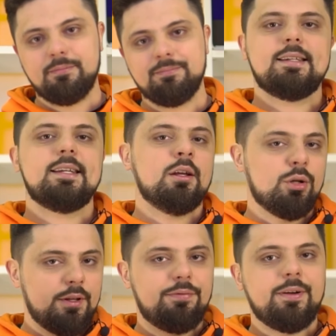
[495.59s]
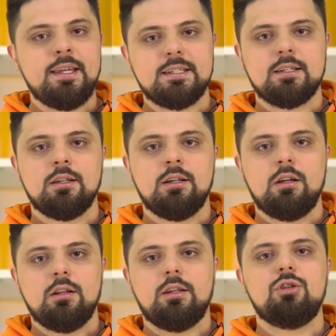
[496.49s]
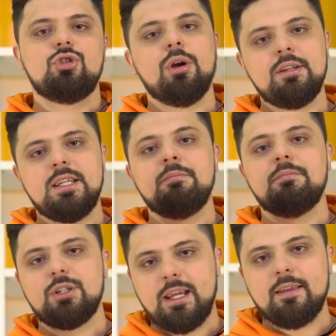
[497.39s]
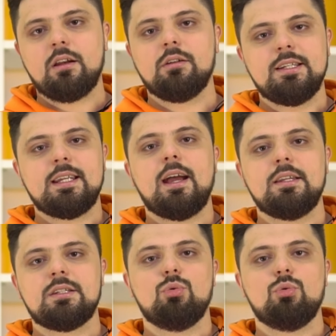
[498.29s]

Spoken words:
At the end of the phase, the joint team together decides